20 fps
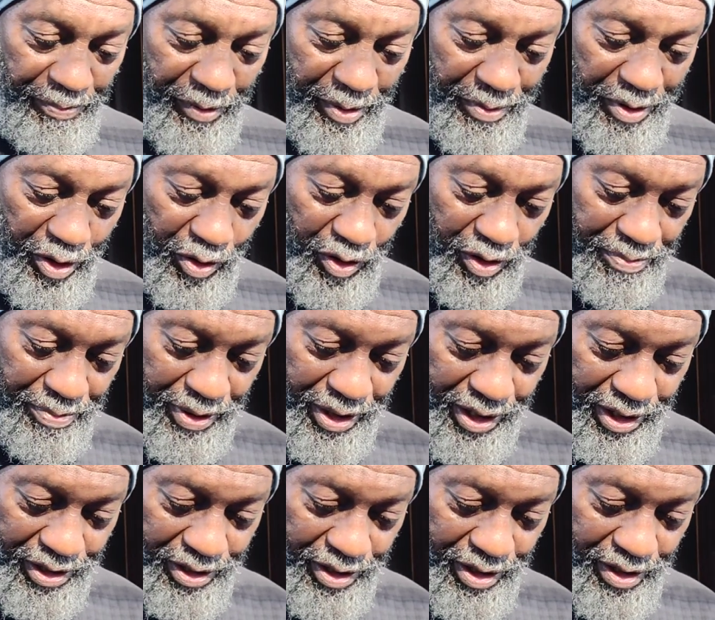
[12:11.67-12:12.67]
Let me go to
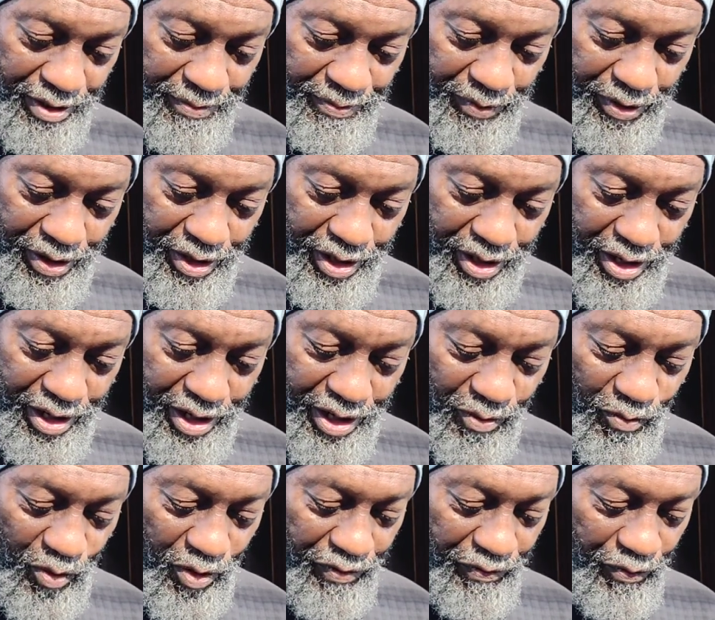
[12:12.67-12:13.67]
page uh,
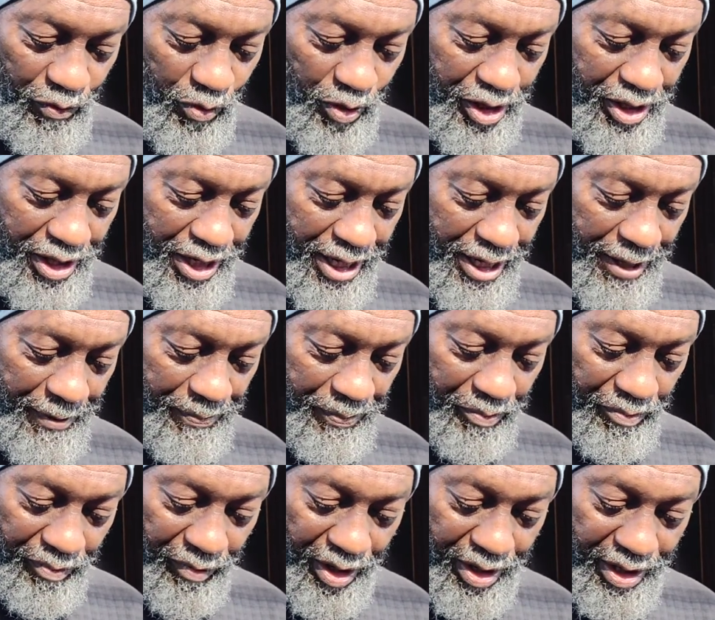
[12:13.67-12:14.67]
uh
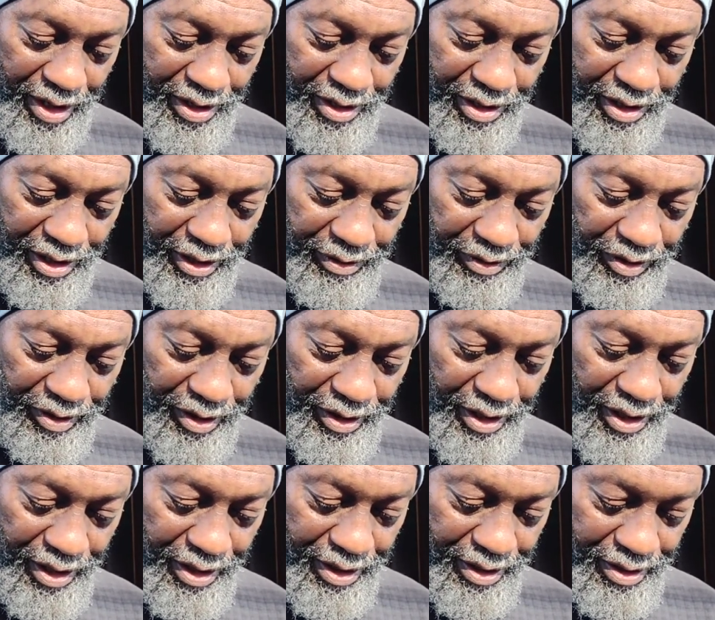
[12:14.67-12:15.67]
149, and um,
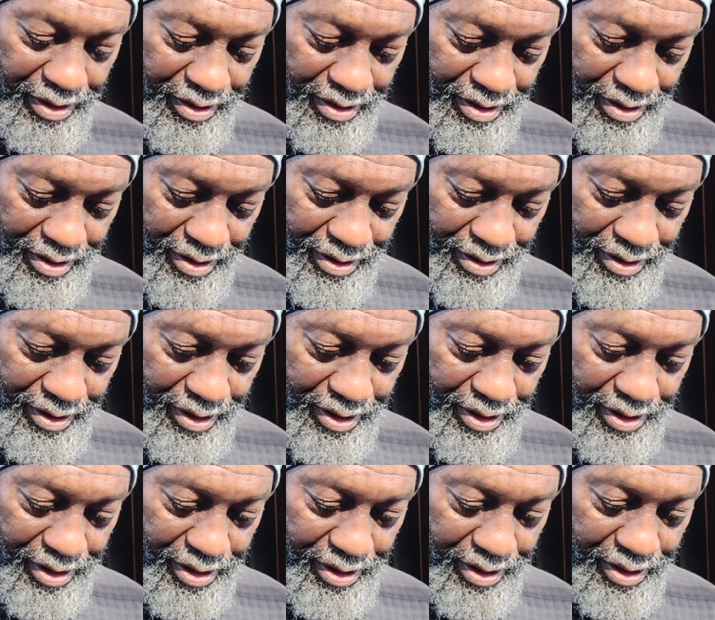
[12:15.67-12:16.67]
and uh,
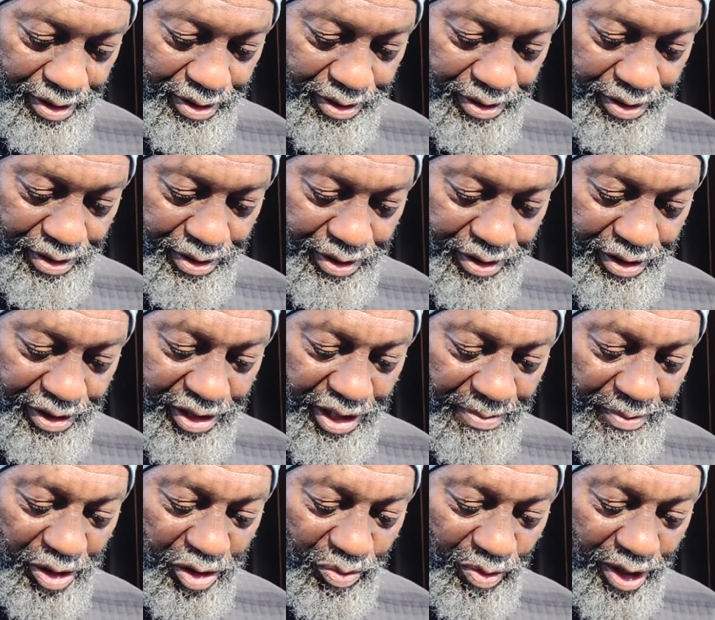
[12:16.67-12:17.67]
is uh,
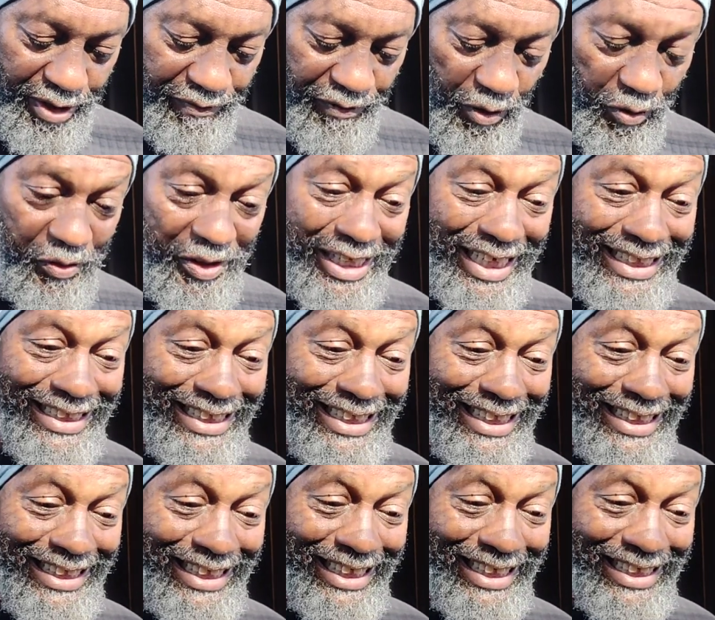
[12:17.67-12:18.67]
December 21st,
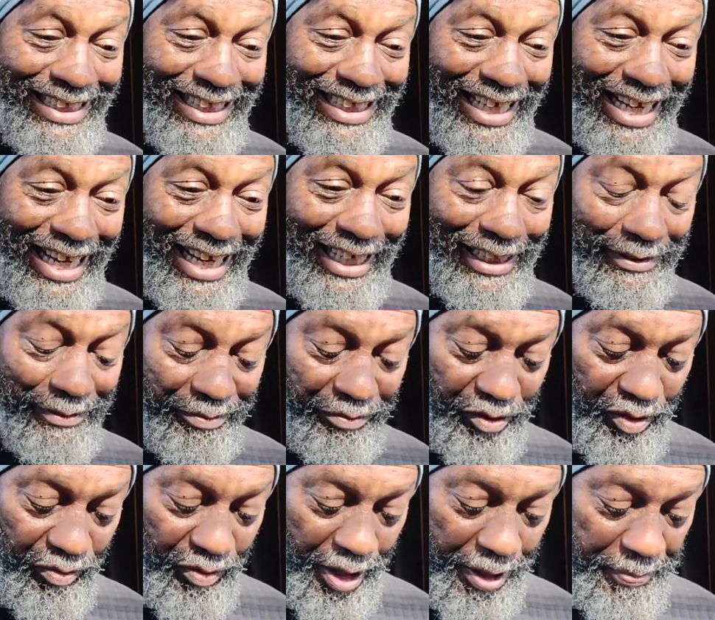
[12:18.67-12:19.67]
1969,
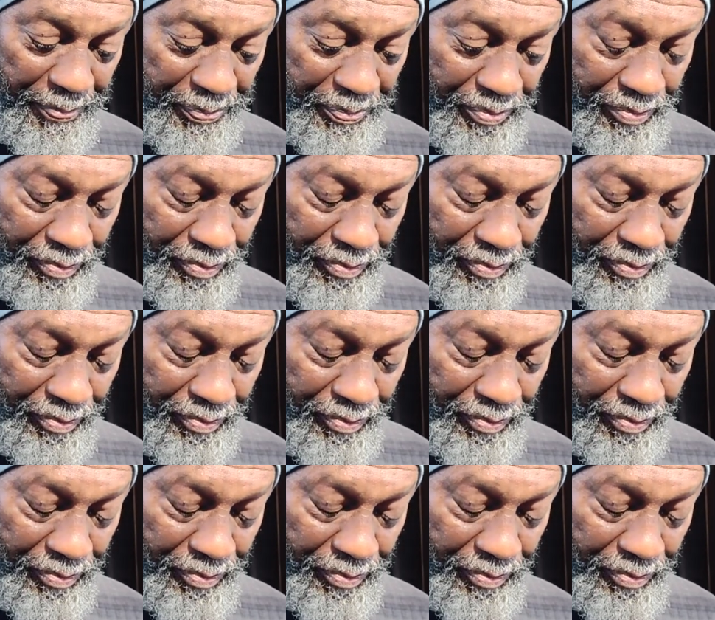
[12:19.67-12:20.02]
right?